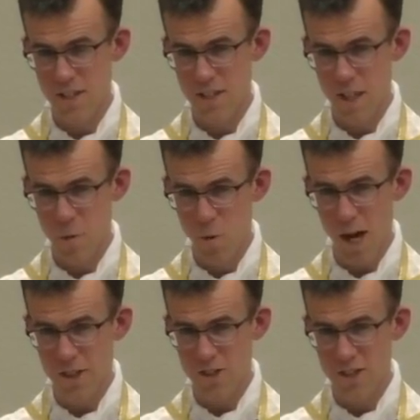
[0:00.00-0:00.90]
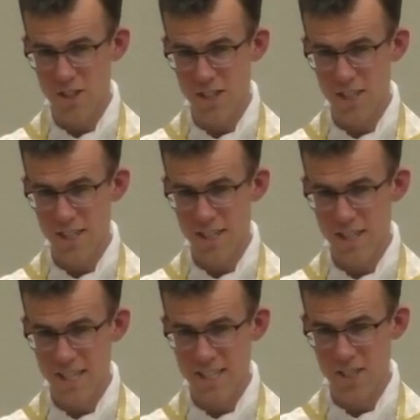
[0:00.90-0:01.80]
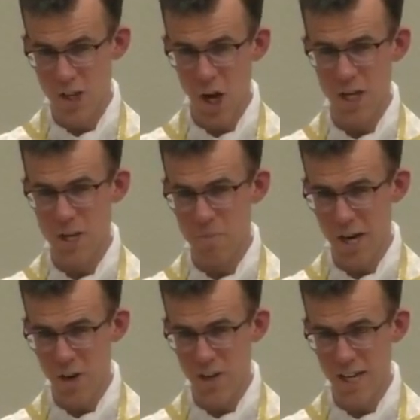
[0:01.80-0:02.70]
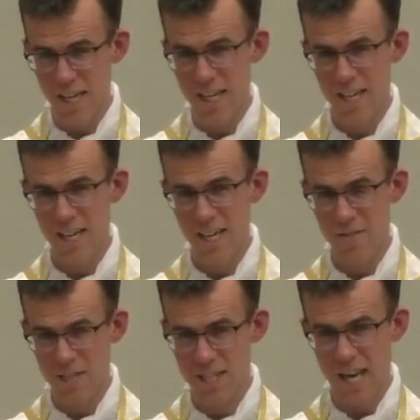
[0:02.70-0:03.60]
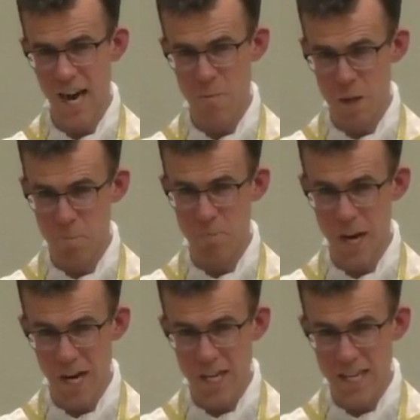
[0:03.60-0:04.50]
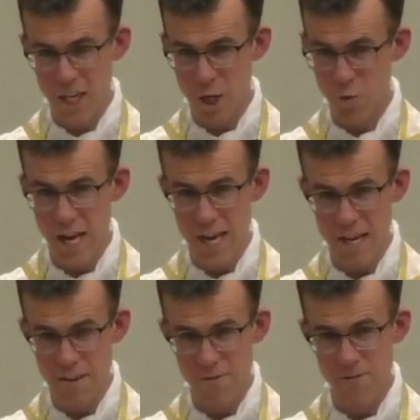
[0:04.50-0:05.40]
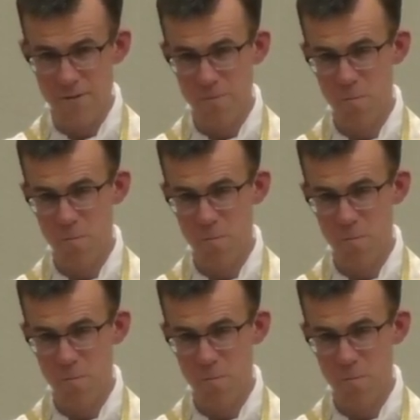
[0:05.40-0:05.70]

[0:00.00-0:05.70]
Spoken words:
They watched this documentary of this guy being buried in a grave